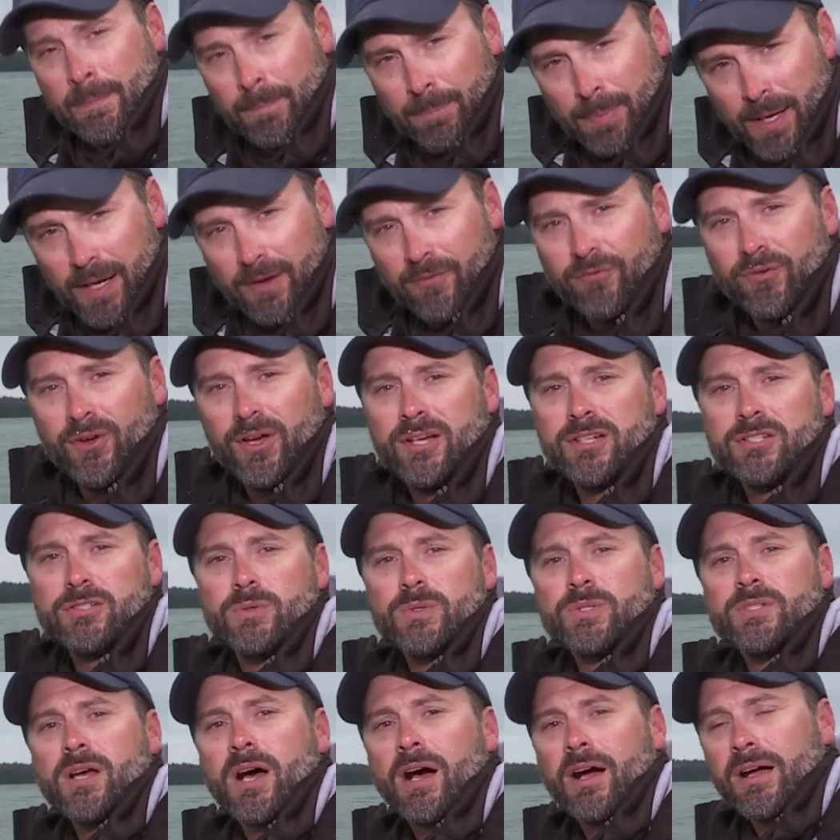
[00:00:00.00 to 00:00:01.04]
big fish,
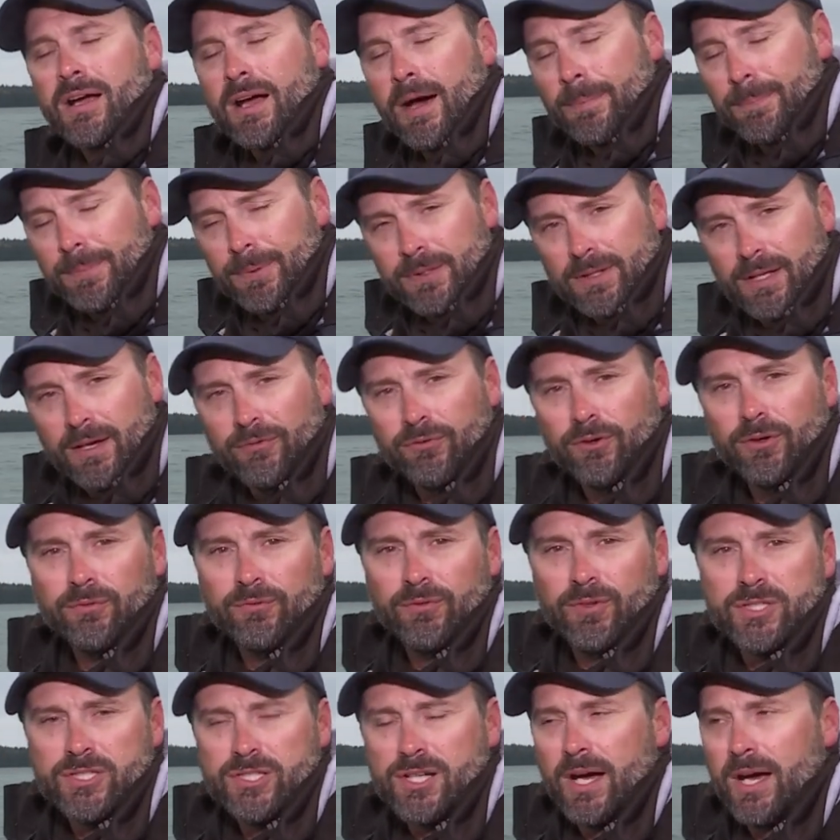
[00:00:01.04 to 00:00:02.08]
we saw a couple different
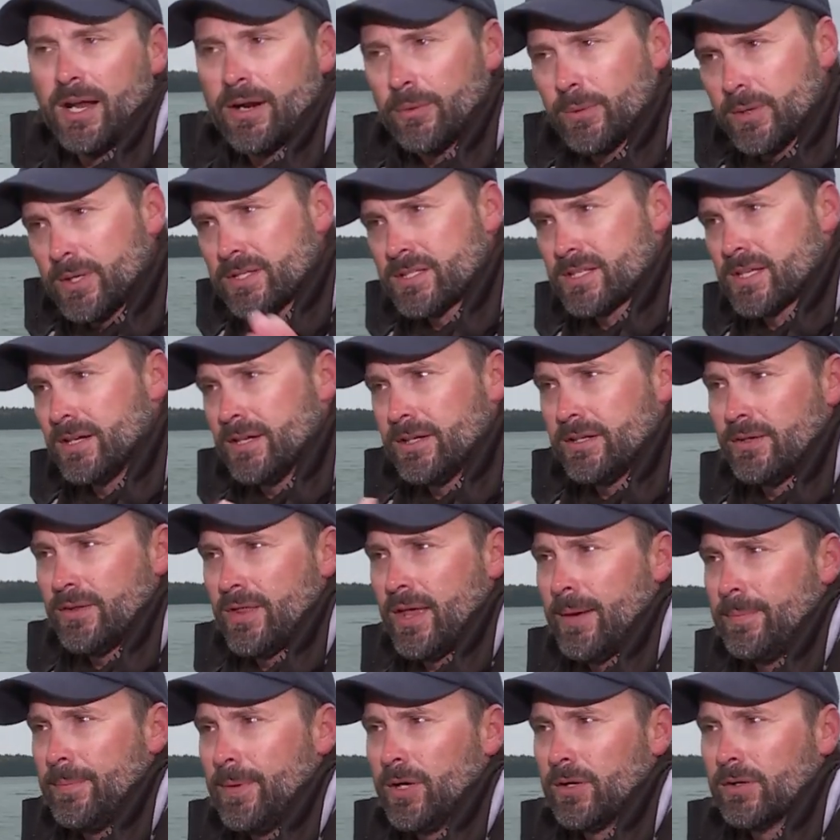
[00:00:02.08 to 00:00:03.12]
fish on, and we're just gonna do
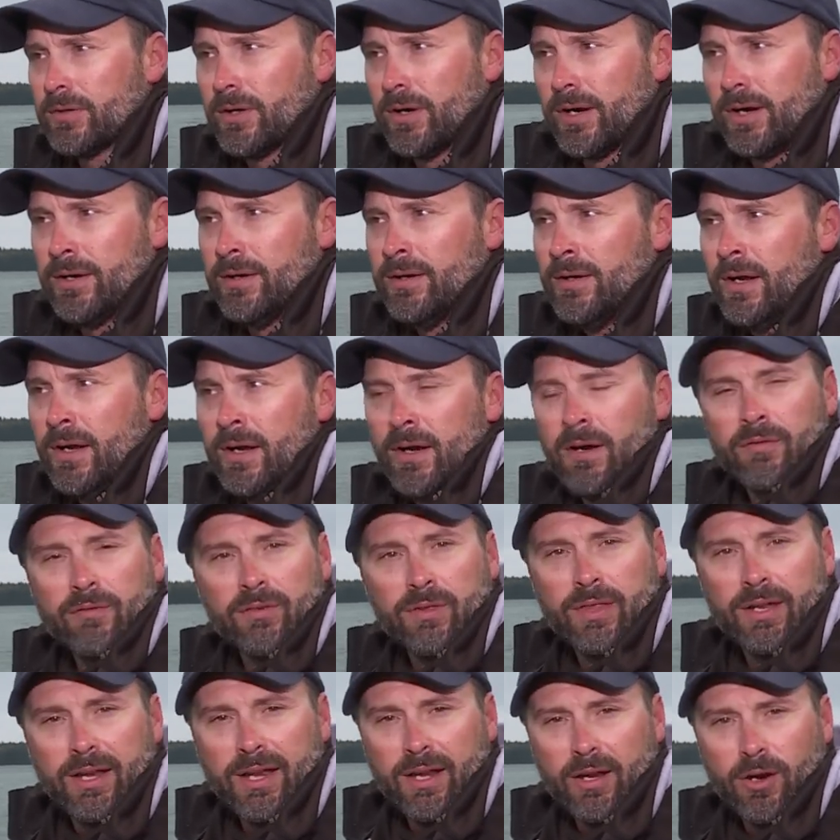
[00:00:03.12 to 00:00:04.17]
that milk run for
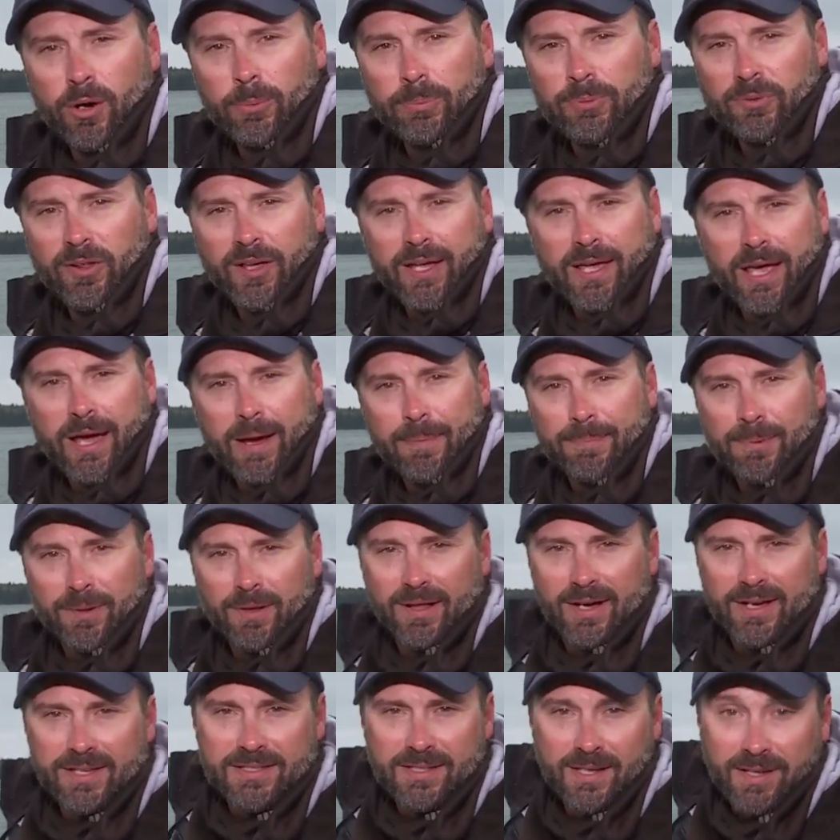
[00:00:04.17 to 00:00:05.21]
the day and hopefully
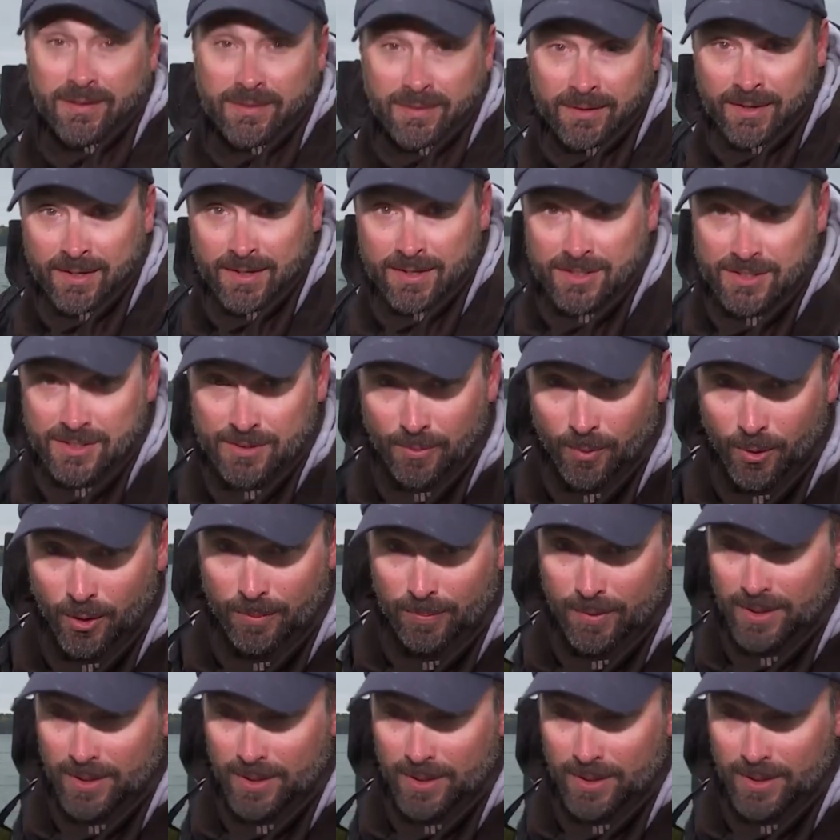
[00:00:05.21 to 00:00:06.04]
capitalize on some more